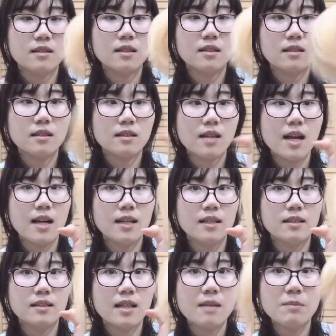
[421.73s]
the
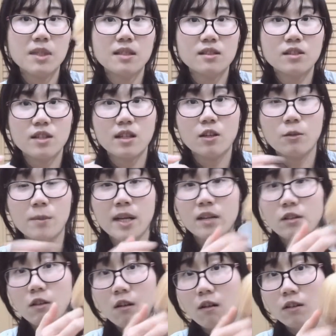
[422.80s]
height, I'm gonna try out my
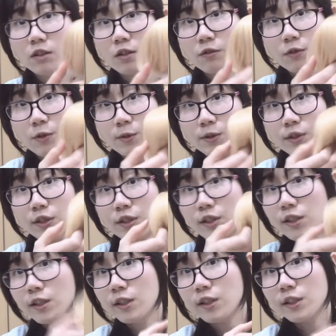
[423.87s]
dolls, of course.
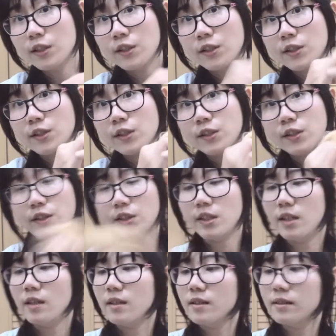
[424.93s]

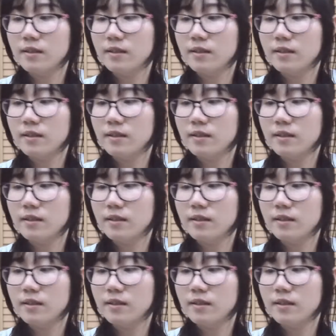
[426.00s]
Yeah,